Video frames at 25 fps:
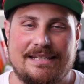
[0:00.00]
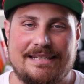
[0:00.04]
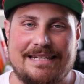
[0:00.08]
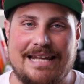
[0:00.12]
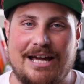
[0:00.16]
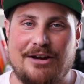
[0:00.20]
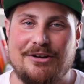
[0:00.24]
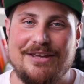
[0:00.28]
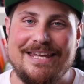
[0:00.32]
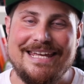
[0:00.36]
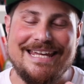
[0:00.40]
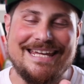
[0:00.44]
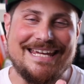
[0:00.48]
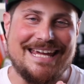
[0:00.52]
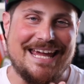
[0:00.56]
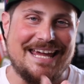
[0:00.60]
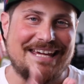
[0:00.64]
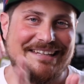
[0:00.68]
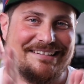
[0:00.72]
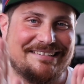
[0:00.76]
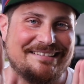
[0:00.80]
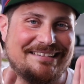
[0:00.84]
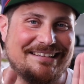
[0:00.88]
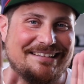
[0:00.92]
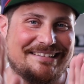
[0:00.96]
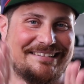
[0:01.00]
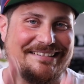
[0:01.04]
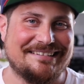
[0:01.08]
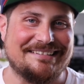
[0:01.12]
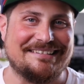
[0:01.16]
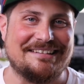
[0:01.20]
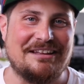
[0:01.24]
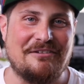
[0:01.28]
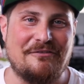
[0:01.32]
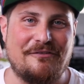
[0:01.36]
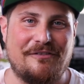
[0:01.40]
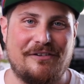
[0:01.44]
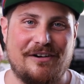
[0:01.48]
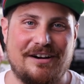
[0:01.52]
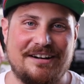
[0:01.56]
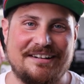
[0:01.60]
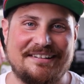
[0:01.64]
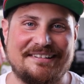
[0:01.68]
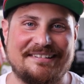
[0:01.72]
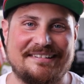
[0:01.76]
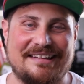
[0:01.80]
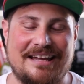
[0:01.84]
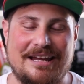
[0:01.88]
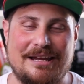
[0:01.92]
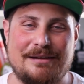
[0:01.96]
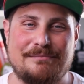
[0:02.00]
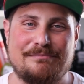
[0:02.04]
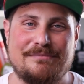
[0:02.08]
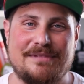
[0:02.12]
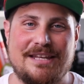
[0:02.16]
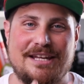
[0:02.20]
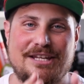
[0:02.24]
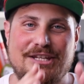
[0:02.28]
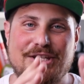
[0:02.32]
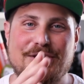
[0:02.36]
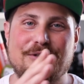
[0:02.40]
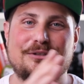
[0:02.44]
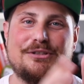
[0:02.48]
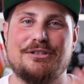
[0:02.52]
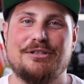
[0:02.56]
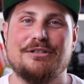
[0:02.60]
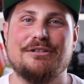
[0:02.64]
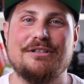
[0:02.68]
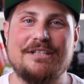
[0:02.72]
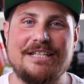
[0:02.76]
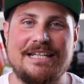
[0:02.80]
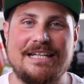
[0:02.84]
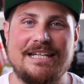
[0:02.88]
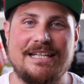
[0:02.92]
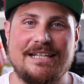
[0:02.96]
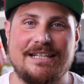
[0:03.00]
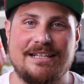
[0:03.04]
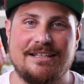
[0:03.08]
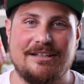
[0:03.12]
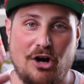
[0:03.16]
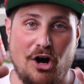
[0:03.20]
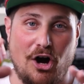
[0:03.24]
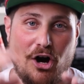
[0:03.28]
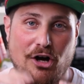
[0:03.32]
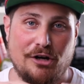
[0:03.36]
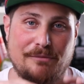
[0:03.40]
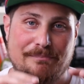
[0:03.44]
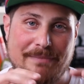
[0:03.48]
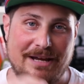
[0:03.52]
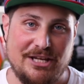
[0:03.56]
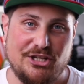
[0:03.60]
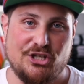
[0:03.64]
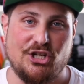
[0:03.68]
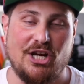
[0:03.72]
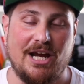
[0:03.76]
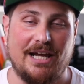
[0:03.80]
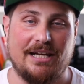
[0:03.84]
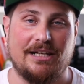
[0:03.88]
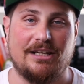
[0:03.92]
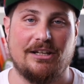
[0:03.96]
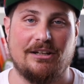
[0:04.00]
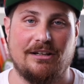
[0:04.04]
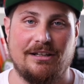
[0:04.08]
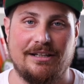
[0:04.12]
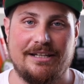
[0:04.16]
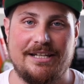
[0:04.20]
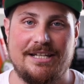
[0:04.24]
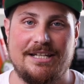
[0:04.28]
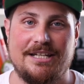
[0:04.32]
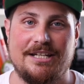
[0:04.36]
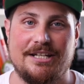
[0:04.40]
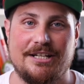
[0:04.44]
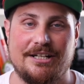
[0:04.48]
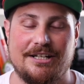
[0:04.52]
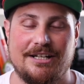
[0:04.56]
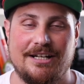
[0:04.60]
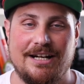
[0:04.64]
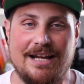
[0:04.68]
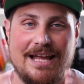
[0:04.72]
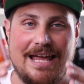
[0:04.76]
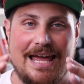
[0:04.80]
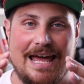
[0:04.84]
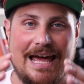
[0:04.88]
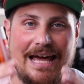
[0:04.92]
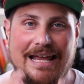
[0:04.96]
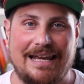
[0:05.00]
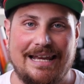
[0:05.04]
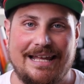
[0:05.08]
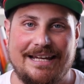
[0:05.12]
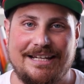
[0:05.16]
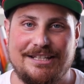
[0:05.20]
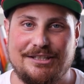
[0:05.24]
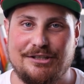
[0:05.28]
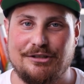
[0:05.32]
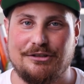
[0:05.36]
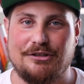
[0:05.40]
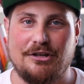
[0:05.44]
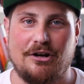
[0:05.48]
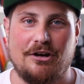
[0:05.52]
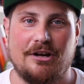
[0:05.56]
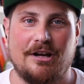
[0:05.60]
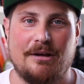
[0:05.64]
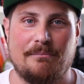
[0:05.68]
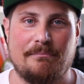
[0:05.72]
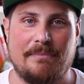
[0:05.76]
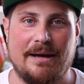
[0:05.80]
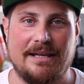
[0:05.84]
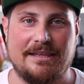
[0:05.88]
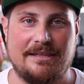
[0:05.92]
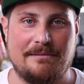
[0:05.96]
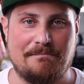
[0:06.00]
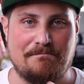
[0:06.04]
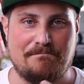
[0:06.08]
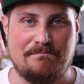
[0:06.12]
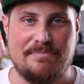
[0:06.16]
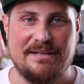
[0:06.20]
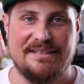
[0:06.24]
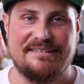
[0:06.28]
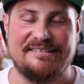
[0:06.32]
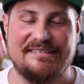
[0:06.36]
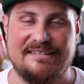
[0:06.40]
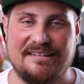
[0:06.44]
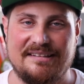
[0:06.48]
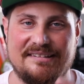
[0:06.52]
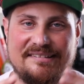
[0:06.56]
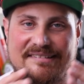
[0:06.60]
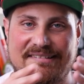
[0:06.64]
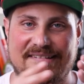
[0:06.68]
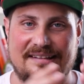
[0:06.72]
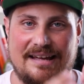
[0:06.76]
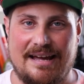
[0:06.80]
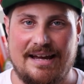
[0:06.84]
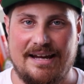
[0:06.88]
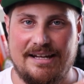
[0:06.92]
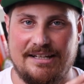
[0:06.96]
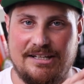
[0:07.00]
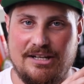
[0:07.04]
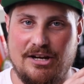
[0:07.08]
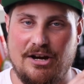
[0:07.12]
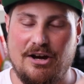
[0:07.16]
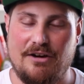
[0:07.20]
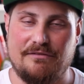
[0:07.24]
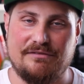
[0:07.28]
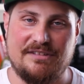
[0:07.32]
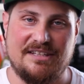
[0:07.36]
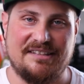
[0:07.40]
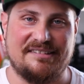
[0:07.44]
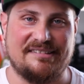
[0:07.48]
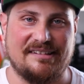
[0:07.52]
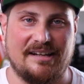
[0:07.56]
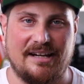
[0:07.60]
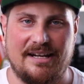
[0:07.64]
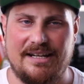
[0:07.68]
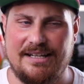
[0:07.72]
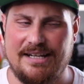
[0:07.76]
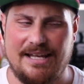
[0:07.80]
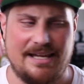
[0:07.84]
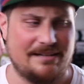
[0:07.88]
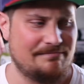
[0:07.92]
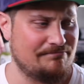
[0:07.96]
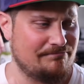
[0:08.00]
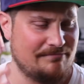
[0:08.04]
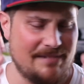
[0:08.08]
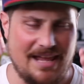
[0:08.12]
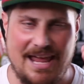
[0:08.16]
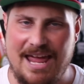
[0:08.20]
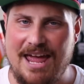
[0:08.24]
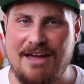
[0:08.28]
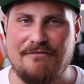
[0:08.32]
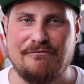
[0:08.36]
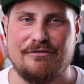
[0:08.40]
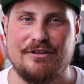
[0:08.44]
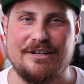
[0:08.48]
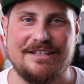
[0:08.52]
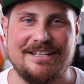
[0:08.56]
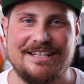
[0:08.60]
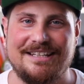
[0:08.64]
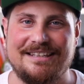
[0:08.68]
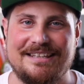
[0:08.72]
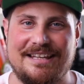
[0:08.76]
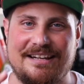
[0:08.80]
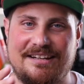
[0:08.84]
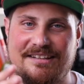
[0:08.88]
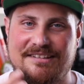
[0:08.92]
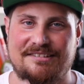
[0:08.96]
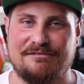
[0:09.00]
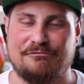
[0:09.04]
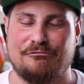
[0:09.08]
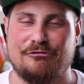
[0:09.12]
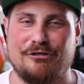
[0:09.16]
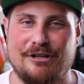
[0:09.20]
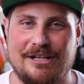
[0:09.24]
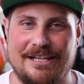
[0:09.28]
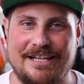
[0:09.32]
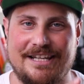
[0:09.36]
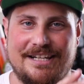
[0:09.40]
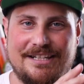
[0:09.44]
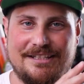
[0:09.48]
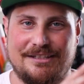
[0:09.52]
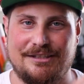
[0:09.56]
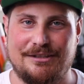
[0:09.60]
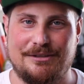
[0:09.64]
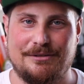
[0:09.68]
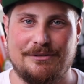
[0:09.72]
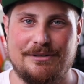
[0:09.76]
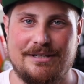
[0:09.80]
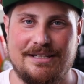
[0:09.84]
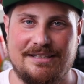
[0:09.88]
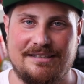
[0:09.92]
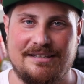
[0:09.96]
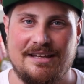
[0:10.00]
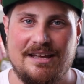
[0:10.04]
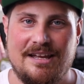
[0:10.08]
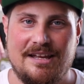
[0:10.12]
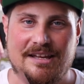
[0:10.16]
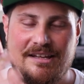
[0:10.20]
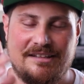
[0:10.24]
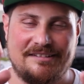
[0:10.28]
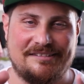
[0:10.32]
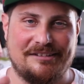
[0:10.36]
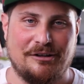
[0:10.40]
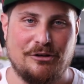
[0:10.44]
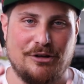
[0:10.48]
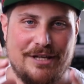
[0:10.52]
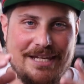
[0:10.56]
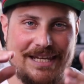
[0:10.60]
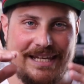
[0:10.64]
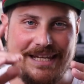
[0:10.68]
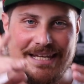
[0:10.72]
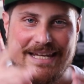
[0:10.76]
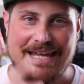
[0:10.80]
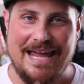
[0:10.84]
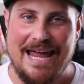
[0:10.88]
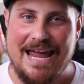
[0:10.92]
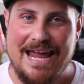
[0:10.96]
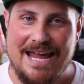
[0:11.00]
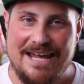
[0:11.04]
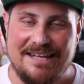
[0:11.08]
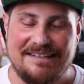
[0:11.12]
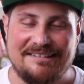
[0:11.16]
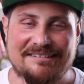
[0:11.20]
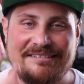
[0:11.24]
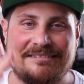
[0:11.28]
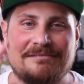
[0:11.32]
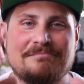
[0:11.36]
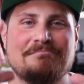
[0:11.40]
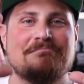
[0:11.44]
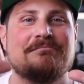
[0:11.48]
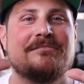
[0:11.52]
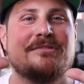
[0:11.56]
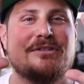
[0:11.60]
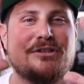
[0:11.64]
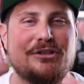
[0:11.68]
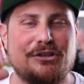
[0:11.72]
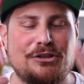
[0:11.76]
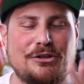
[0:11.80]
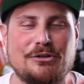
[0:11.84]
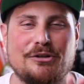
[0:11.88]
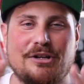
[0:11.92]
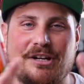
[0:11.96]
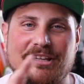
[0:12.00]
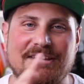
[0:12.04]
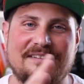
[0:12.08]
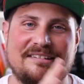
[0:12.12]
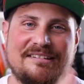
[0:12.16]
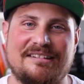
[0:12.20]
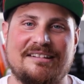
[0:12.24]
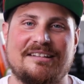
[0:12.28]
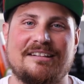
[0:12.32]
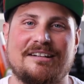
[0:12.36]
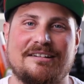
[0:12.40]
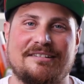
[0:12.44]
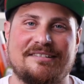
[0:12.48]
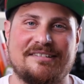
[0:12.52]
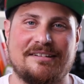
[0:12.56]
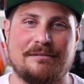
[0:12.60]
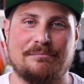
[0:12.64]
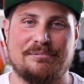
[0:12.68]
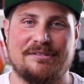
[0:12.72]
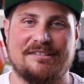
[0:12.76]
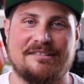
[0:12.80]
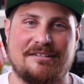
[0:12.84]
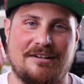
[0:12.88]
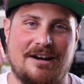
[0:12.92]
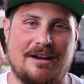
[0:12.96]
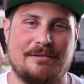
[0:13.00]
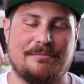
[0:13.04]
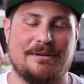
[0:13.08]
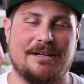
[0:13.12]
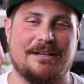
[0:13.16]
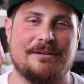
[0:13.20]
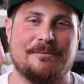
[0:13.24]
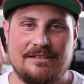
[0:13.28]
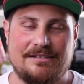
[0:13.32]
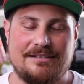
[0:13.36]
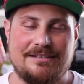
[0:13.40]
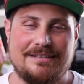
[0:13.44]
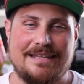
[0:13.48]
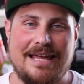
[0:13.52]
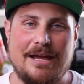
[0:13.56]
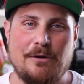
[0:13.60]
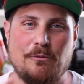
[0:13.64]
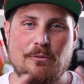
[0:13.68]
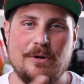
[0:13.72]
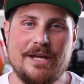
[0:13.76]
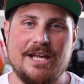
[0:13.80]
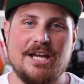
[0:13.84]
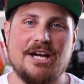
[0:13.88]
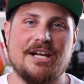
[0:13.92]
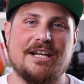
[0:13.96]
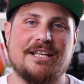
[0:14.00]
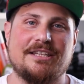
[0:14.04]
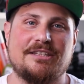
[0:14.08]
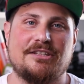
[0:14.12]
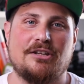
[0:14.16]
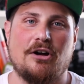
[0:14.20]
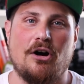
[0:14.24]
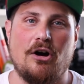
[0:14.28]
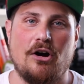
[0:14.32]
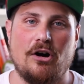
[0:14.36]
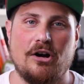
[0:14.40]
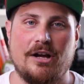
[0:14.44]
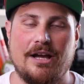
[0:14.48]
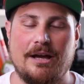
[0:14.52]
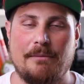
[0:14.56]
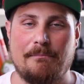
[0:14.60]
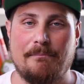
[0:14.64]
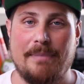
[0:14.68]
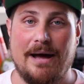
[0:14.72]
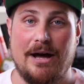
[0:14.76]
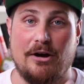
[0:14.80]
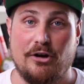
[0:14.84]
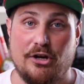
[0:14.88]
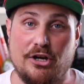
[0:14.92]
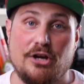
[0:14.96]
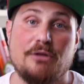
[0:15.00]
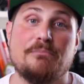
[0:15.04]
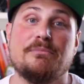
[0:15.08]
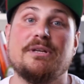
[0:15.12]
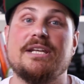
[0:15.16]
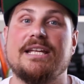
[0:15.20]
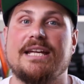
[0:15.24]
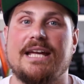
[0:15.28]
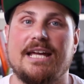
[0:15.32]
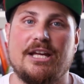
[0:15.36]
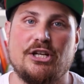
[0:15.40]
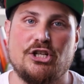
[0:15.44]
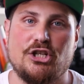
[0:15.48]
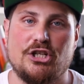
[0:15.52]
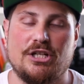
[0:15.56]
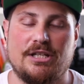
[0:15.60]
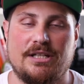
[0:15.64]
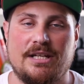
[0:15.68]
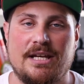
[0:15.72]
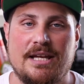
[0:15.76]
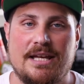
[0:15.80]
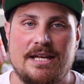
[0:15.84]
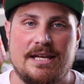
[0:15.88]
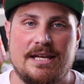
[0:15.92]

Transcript: Now, in case this is the first time that you tune in on my channel here, I like to talk about the business side of design and everything that is related to it. So in case, do consider subscribing. Today we're gonna talk about communication.